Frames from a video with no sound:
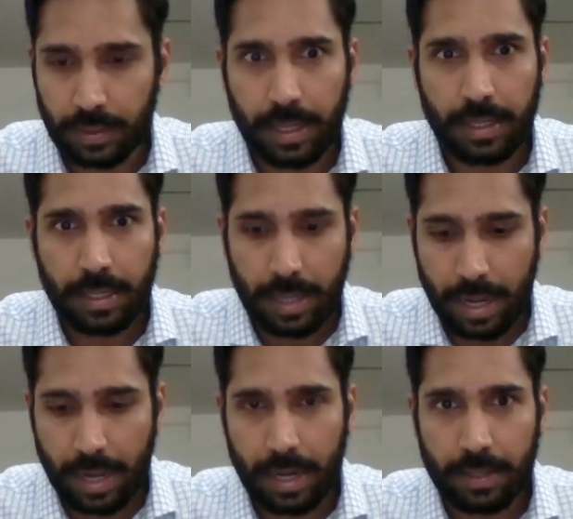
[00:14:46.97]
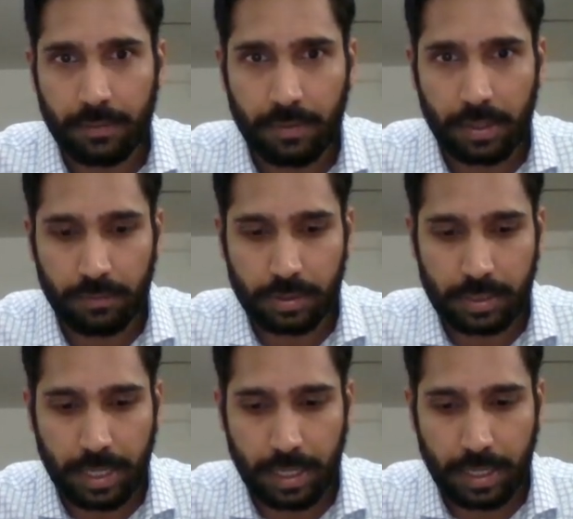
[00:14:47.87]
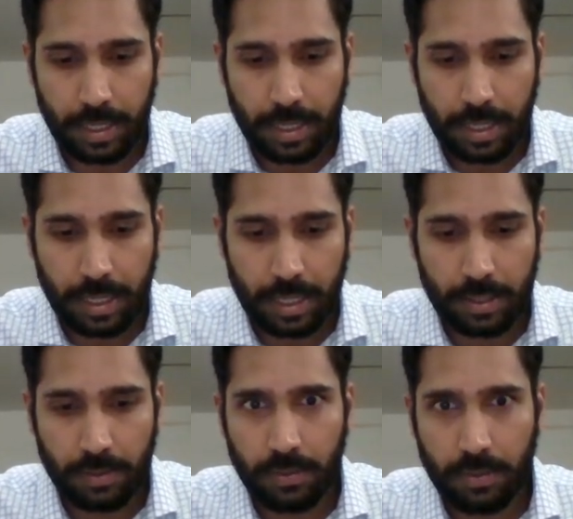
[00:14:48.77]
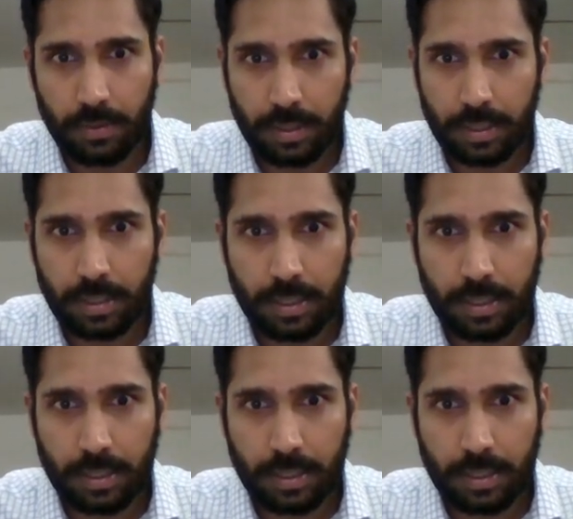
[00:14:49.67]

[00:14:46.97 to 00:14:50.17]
Okay, and we would say ignore